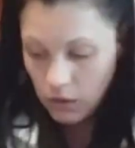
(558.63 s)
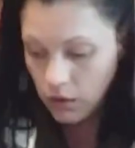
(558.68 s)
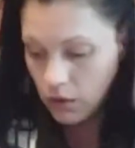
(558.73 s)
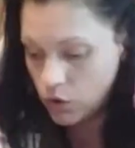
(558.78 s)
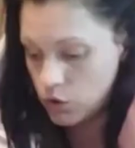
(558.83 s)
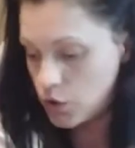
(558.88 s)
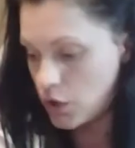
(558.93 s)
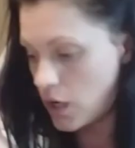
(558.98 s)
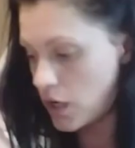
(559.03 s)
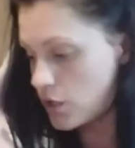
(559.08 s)

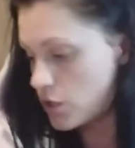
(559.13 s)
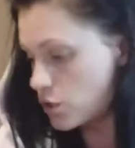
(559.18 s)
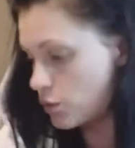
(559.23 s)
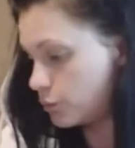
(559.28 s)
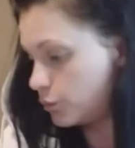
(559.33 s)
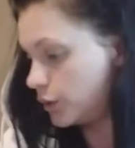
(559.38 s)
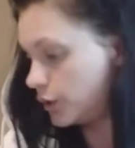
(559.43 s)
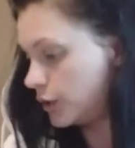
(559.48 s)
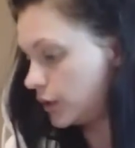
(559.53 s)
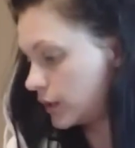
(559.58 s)
Trying to
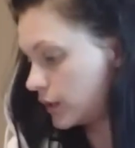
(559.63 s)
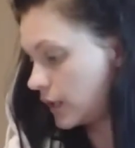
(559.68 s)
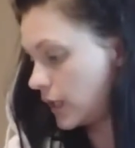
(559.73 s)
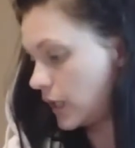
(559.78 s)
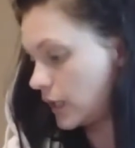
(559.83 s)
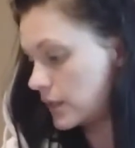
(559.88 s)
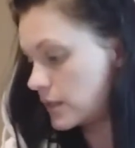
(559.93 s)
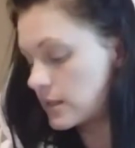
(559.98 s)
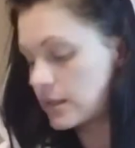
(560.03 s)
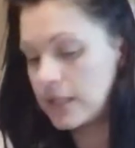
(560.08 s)
work
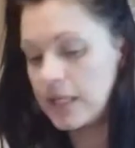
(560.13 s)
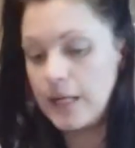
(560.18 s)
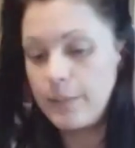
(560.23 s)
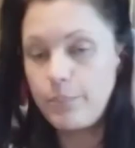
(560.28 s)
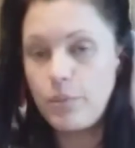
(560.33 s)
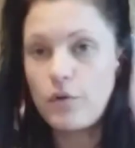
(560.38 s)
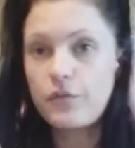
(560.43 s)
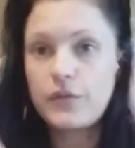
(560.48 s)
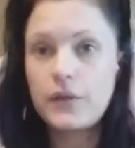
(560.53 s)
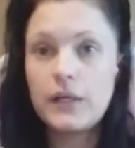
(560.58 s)
and
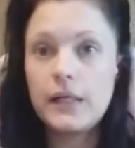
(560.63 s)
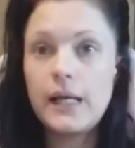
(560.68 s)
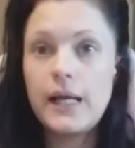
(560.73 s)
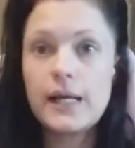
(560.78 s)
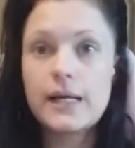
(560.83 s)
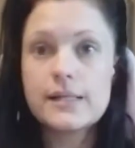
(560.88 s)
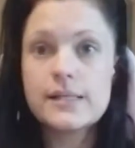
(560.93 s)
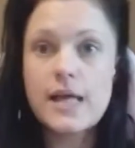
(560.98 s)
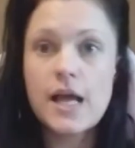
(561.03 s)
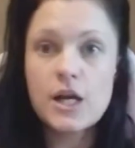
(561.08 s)
keep off the
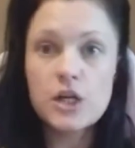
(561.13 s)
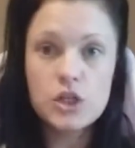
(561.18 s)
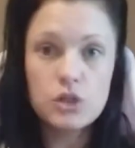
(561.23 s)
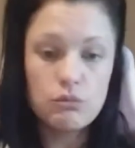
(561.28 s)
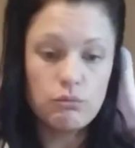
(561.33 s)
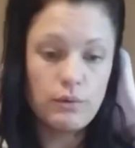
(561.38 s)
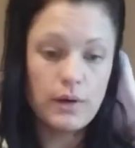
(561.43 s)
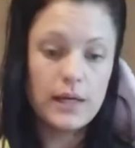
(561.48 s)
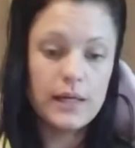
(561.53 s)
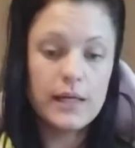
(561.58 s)
leg is
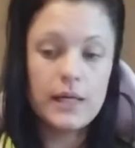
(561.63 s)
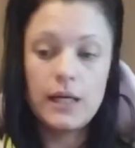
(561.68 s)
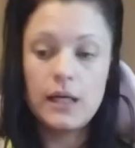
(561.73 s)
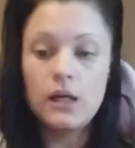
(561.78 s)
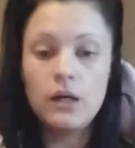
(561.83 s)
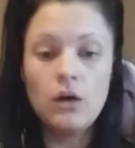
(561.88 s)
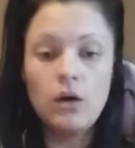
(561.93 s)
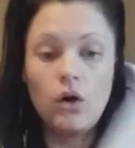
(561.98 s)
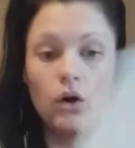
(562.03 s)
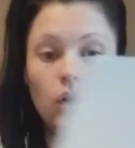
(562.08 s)
actually
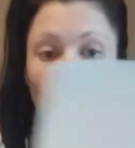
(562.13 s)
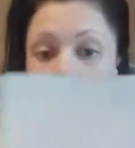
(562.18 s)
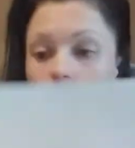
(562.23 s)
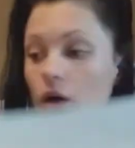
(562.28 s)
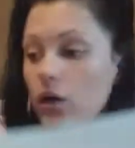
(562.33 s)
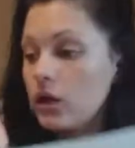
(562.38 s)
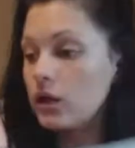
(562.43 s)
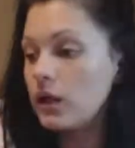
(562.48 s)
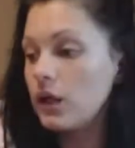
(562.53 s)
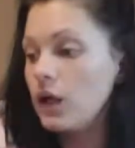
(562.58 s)
really
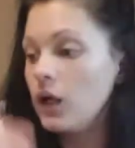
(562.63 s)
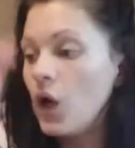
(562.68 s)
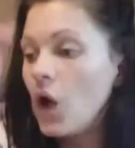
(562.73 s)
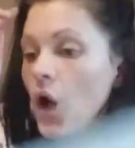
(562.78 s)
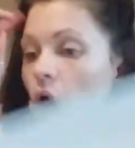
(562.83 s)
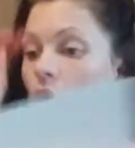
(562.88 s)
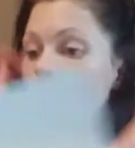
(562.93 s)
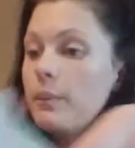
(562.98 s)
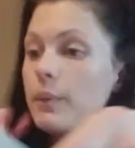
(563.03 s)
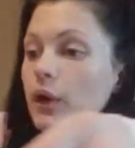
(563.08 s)
hard
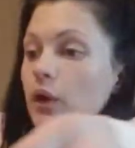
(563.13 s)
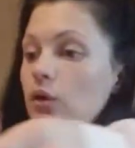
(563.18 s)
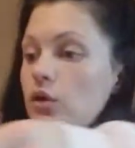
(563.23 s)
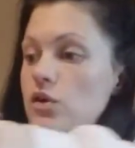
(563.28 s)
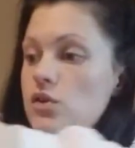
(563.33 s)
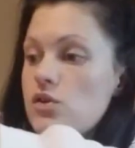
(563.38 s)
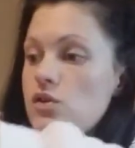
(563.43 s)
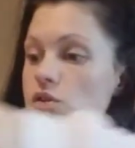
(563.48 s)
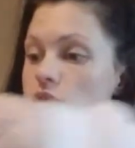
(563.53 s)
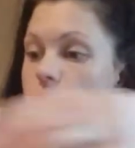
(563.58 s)

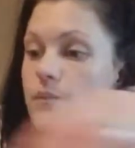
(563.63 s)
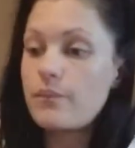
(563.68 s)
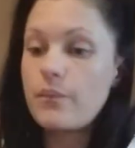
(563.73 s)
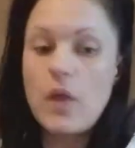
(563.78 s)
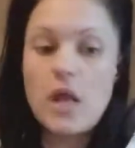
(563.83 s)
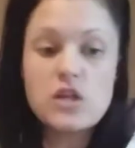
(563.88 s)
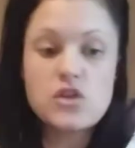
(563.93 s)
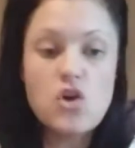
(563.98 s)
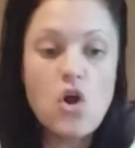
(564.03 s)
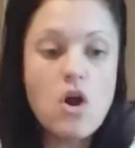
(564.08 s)
because
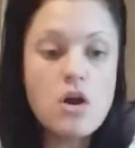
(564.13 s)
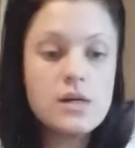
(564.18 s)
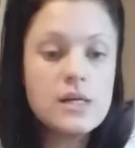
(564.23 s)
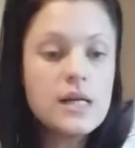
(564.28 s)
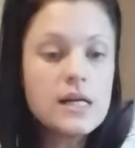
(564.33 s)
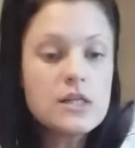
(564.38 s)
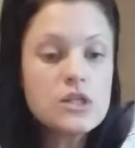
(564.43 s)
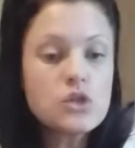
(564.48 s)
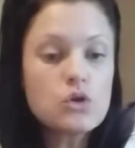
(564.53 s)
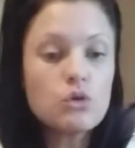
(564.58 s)
it's only
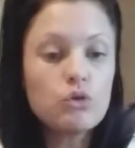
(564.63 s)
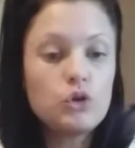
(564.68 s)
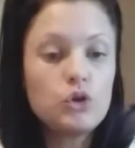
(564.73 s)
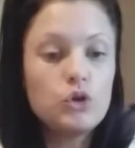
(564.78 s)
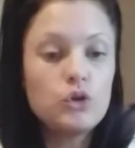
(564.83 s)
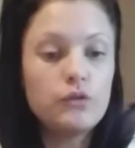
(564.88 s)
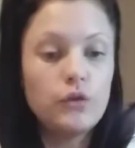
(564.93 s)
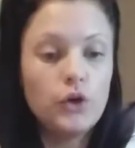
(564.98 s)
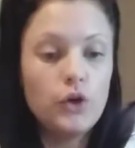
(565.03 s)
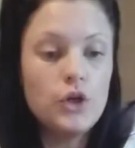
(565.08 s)
until
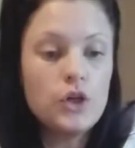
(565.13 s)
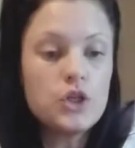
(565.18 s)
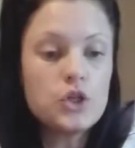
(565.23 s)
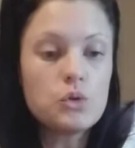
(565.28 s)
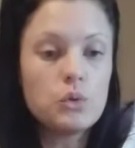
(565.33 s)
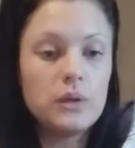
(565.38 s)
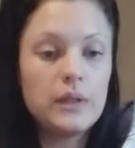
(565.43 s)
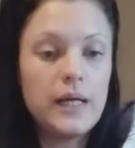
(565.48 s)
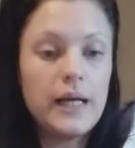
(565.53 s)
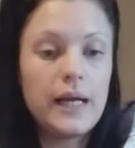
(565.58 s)
you've hurt
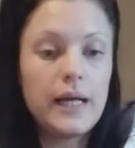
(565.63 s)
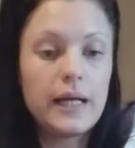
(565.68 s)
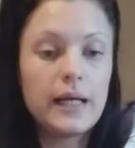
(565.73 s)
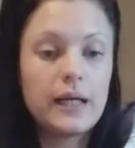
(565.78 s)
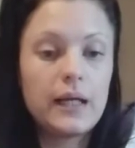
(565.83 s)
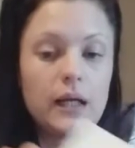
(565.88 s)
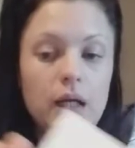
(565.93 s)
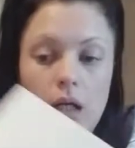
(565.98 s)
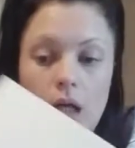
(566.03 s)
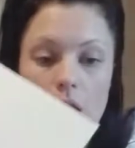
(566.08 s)
your leg
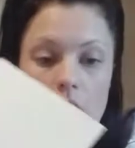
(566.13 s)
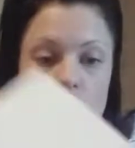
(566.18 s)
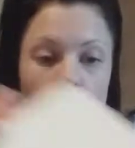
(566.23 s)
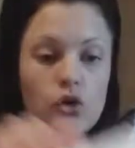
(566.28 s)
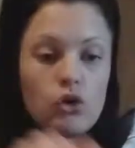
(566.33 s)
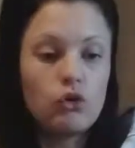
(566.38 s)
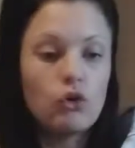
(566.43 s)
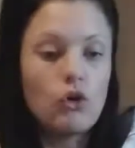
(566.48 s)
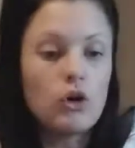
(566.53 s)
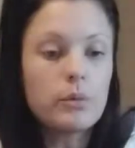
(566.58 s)
and
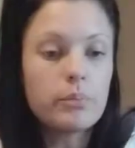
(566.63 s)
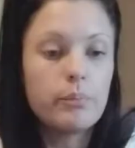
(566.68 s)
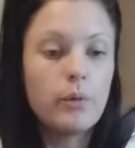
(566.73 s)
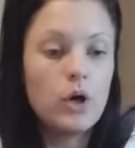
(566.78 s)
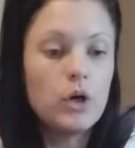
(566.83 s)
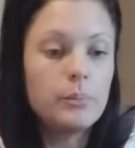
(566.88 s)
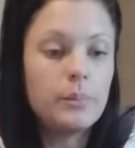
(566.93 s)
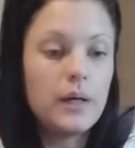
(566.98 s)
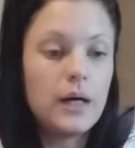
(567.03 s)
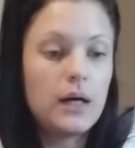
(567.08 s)
you're not
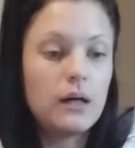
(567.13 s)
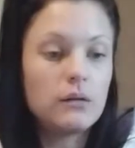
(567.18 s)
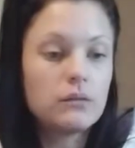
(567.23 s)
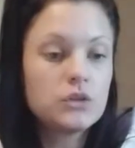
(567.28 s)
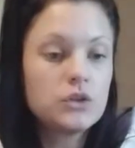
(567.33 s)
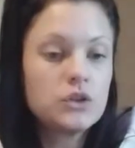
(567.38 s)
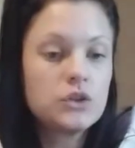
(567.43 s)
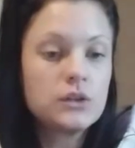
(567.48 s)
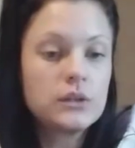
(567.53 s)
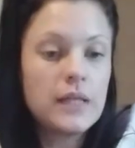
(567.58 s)
mobile
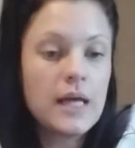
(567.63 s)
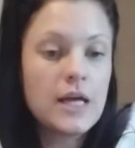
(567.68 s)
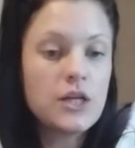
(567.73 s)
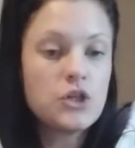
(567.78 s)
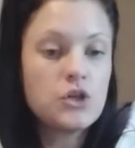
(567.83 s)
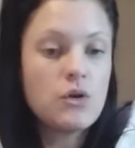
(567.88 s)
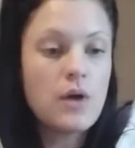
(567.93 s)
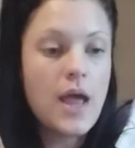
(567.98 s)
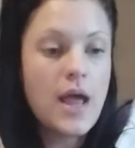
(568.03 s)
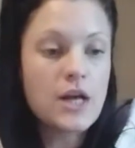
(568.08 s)
that
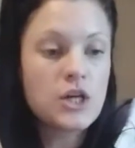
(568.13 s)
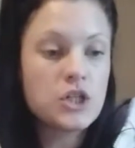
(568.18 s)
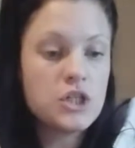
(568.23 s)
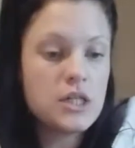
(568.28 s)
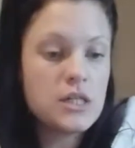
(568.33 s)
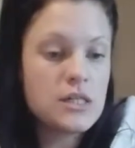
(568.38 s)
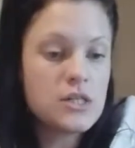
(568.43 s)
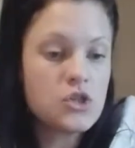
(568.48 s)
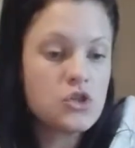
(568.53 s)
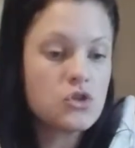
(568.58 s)
you
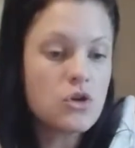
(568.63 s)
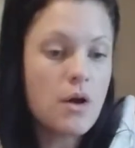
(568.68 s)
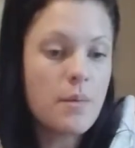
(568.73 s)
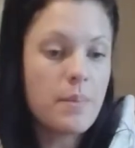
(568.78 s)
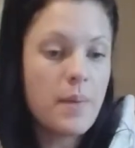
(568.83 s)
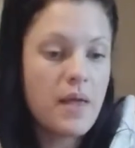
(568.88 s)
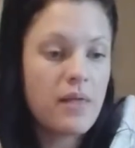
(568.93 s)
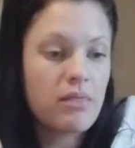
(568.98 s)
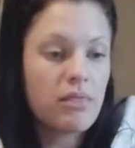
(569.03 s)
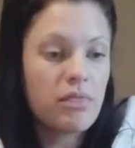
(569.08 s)
actually stop
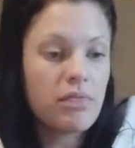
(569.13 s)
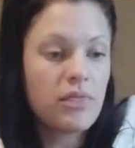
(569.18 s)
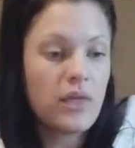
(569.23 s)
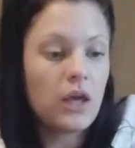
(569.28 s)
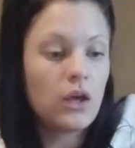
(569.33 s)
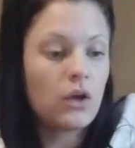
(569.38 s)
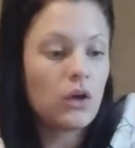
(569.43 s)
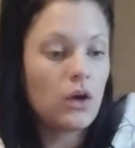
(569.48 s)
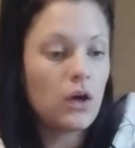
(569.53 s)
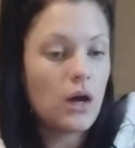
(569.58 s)
and
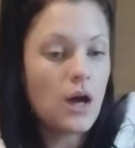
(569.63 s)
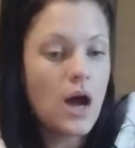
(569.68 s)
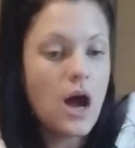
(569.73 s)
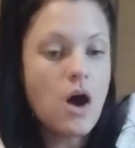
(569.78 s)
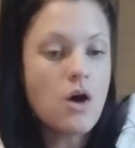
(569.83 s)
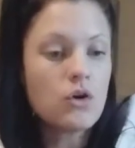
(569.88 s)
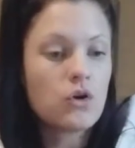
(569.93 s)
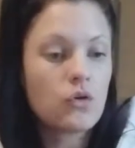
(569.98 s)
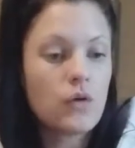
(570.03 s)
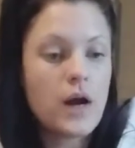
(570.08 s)
think
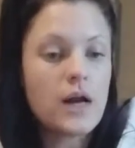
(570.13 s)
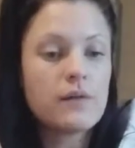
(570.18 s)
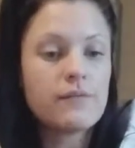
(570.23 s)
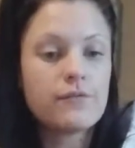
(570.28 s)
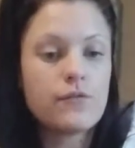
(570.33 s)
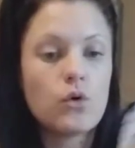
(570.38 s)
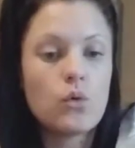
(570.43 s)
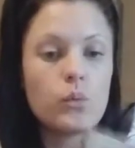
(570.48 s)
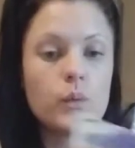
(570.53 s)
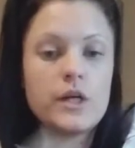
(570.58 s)
how
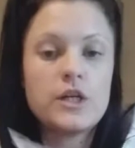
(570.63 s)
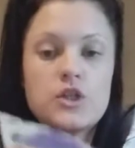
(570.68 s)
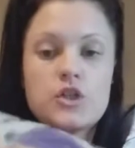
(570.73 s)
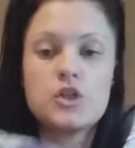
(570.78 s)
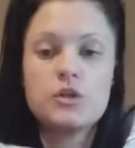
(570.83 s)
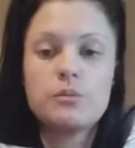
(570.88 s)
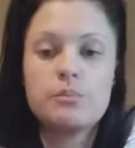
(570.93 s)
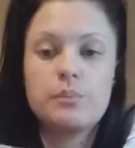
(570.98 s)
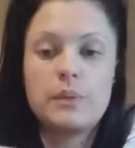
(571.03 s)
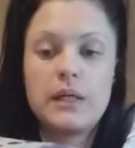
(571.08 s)
grateful we
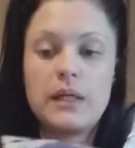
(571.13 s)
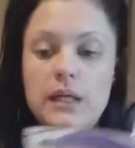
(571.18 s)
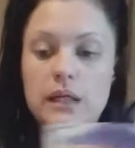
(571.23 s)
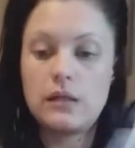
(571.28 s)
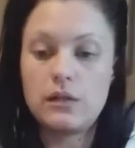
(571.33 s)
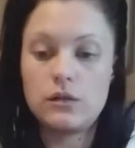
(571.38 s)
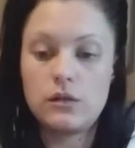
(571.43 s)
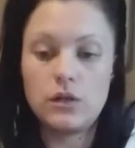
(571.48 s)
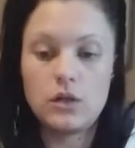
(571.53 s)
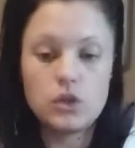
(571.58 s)
should
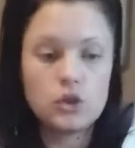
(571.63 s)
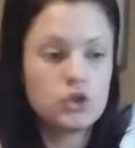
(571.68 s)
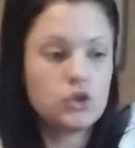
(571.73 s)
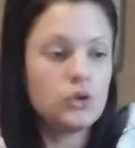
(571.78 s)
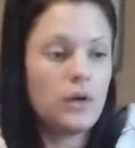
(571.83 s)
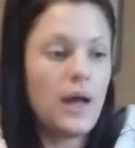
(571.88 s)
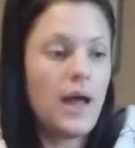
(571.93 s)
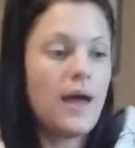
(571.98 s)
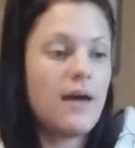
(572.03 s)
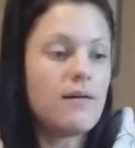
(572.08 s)
be
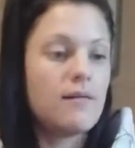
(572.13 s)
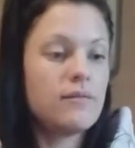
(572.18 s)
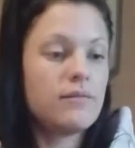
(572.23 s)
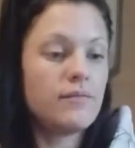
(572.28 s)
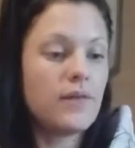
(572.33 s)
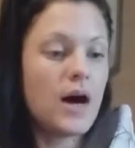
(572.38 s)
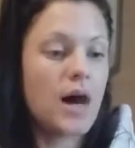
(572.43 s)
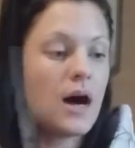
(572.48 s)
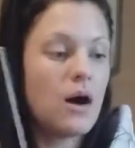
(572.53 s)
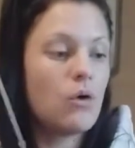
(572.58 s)
to have
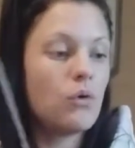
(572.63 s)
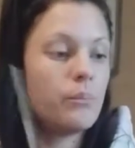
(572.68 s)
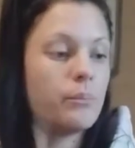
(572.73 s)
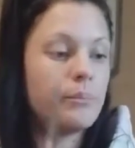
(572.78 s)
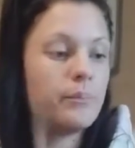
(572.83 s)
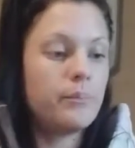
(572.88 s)
our